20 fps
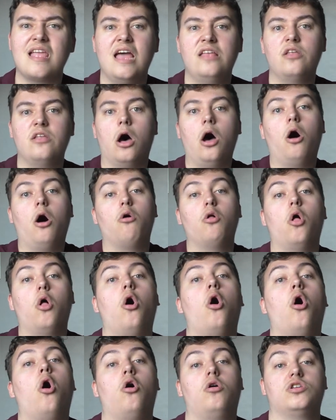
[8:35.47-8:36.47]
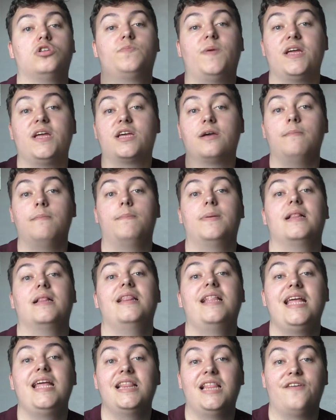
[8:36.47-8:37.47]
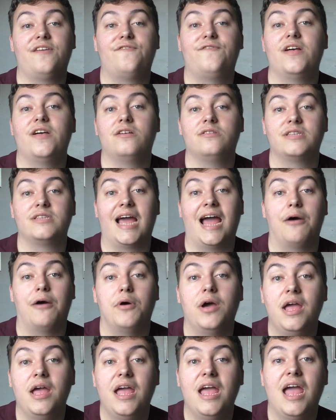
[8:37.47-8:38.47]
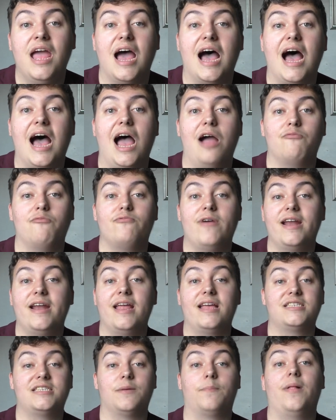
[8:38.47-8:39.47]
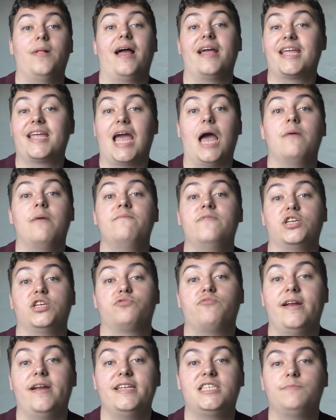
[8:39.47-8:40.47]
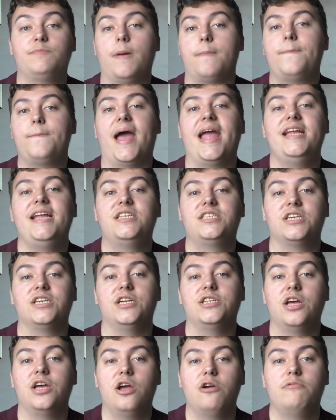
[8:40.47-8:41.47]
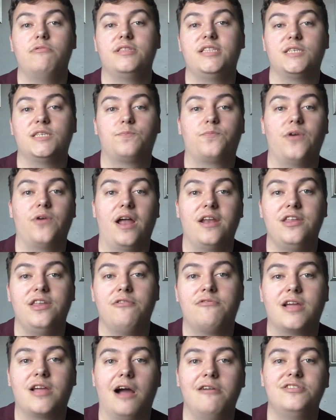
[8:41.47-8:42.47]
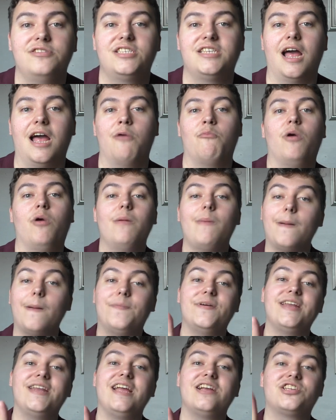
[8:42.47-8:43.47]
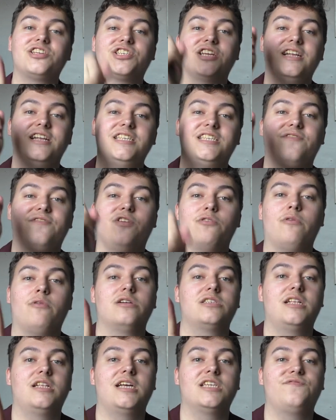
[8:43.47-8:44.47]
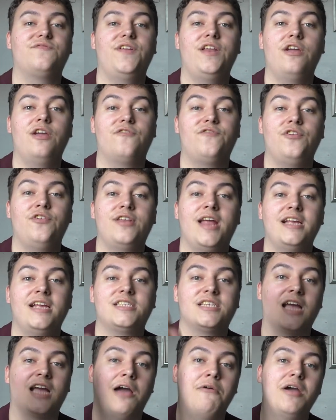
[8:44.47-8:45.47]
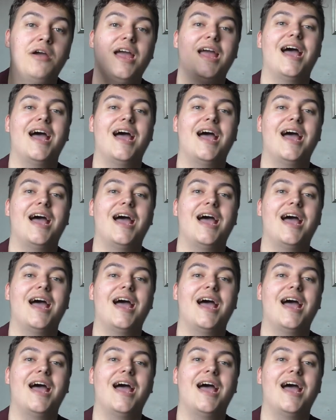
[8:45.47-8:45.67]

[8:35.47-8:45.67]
and the whole hall's been completely filled out. Uh, Reddit as a blank canvas ready to be painted with this brand new coaster. And one of my predictions, if you watched the last video a few days ago,